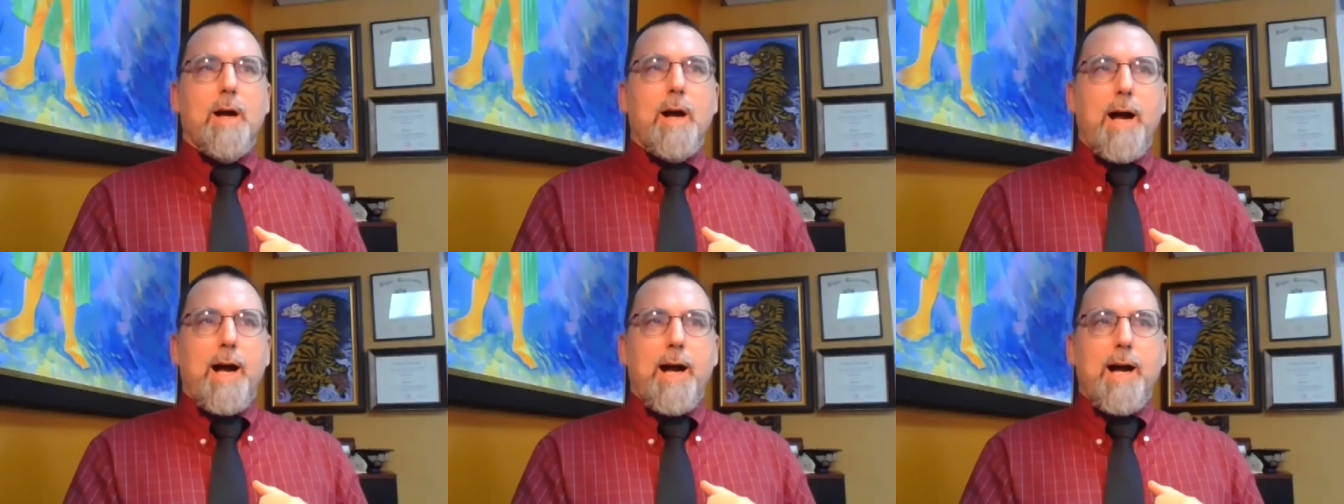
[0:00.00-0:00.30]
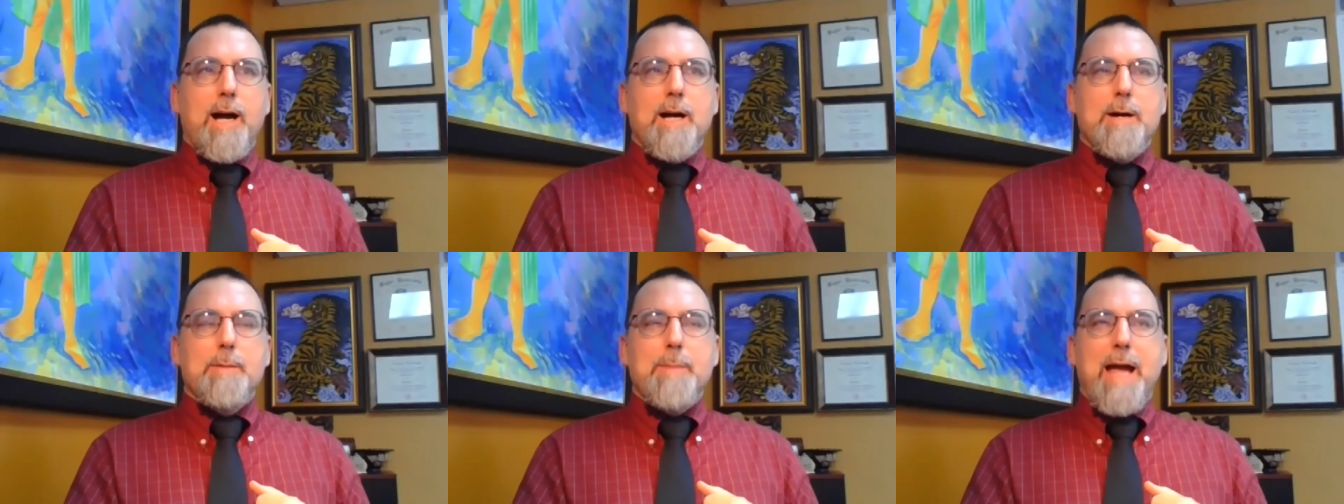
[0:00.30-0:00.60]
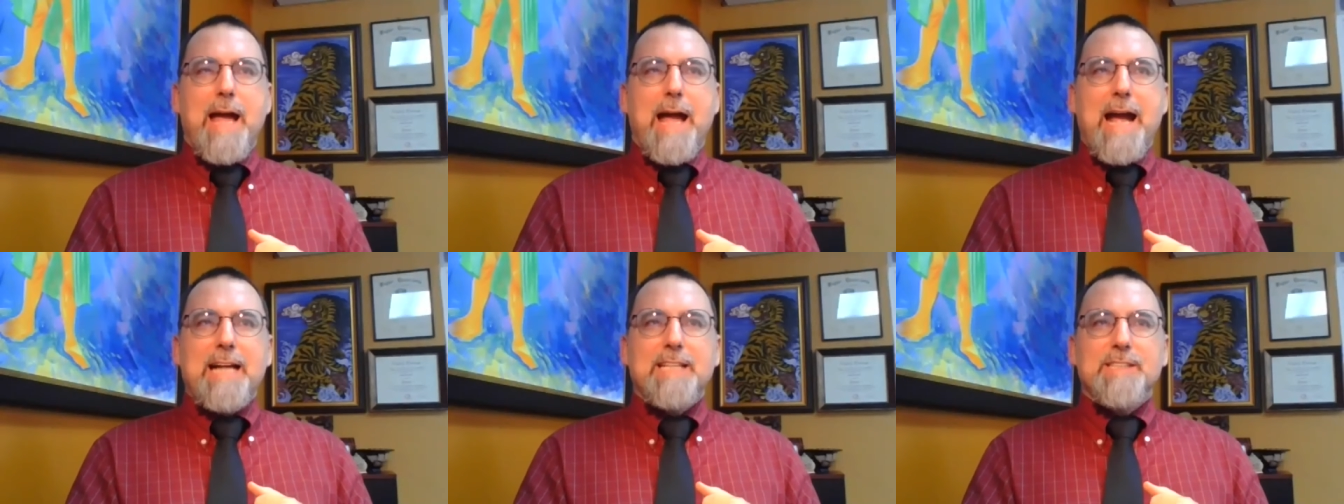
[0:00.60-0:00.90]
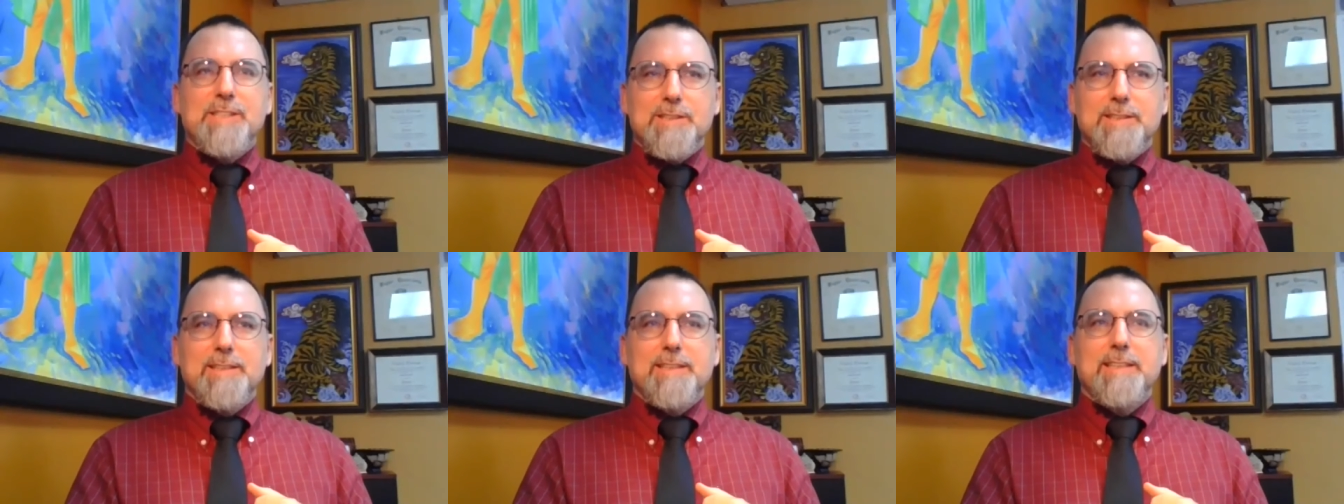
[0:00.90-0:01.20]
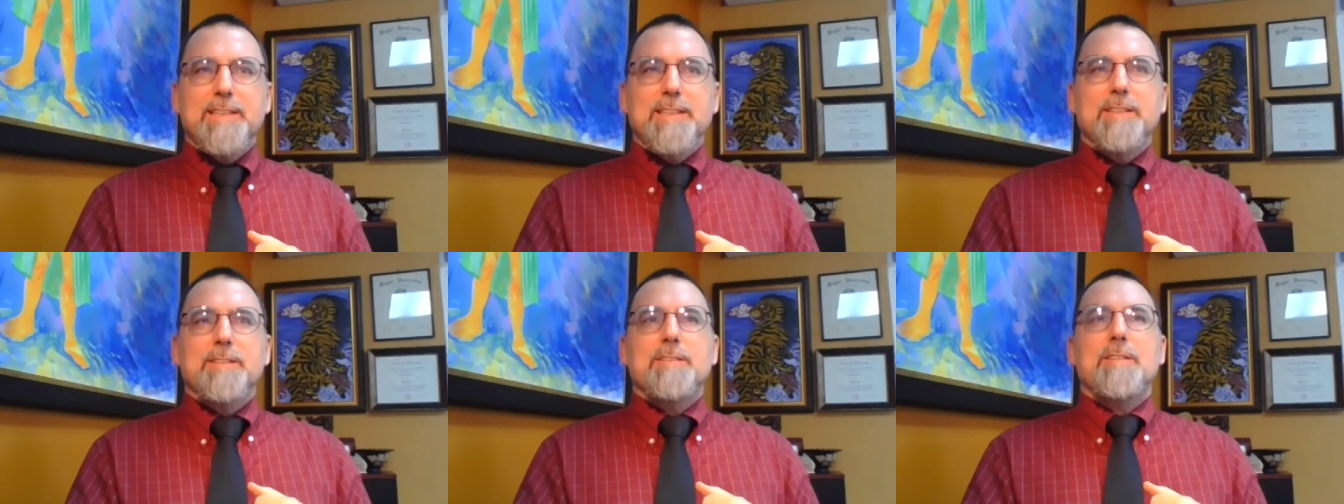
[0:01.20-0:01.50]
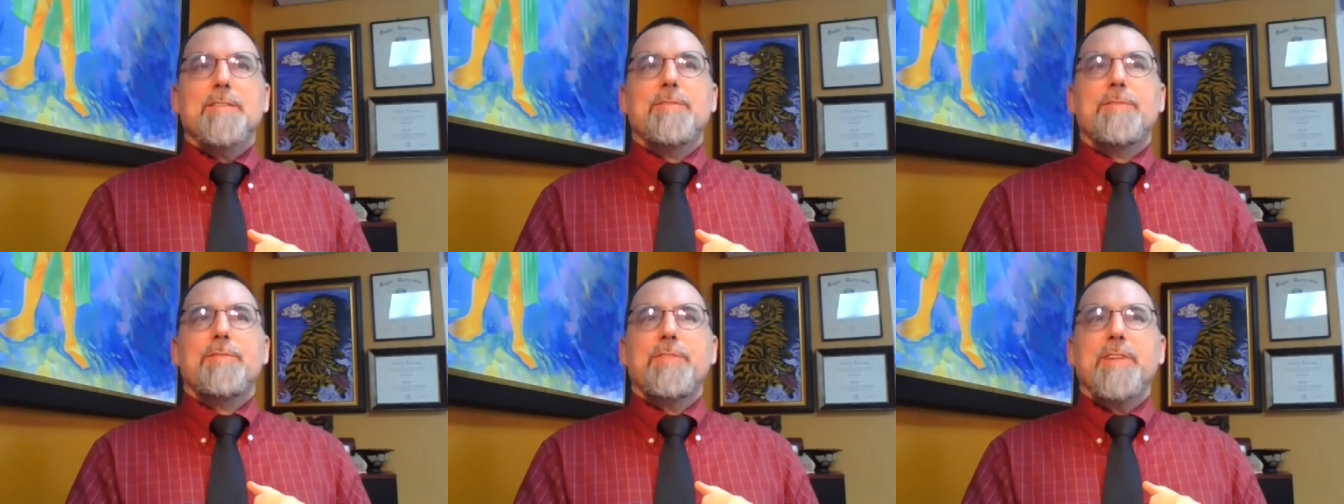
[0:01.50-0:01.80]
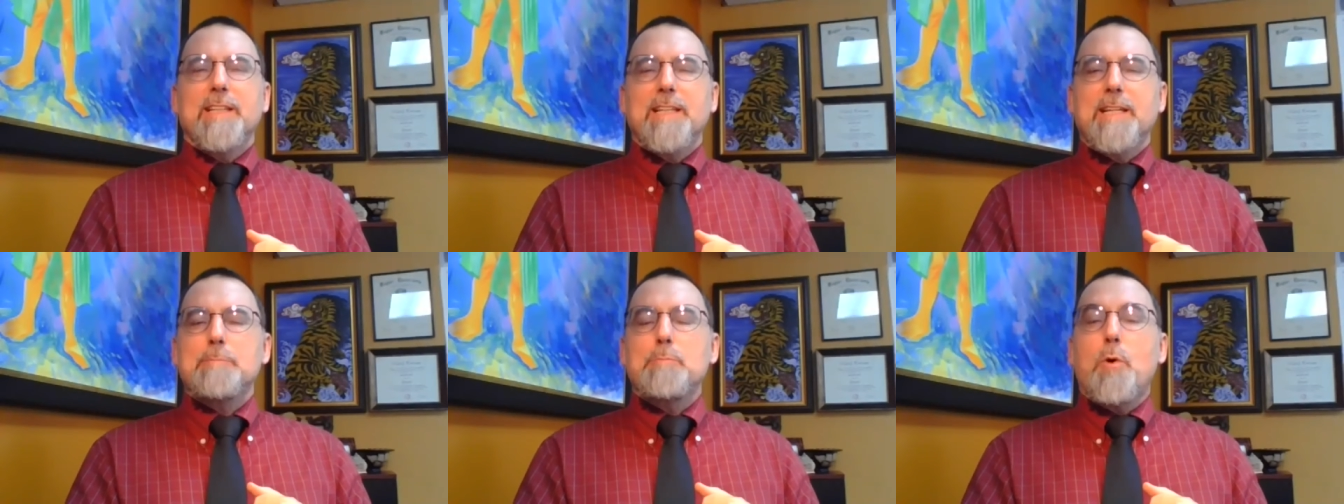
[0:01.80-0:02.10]
um, actually
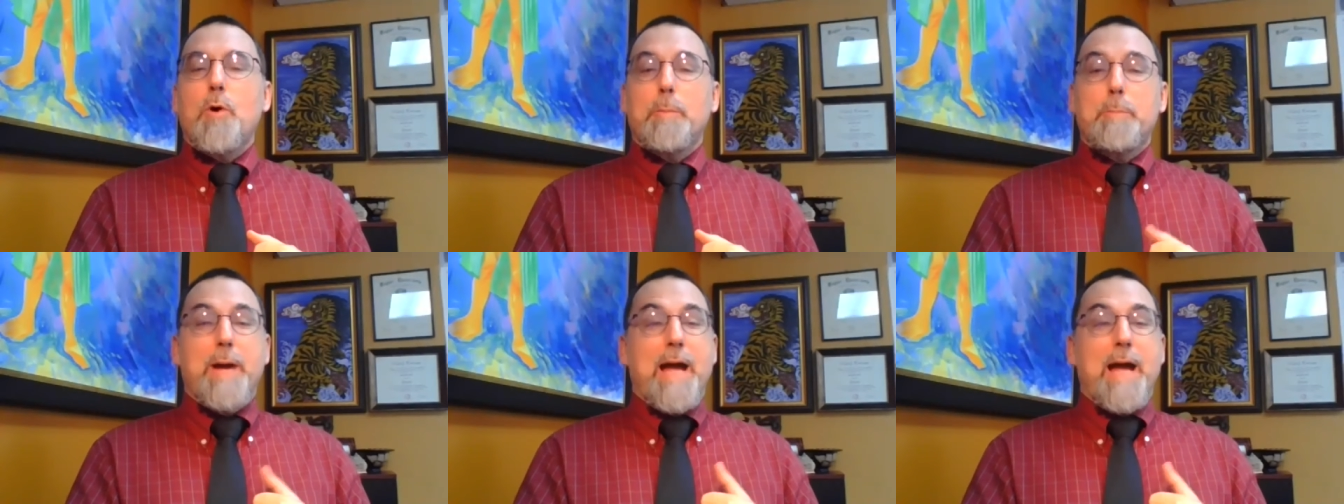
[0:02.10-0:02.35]
feeling more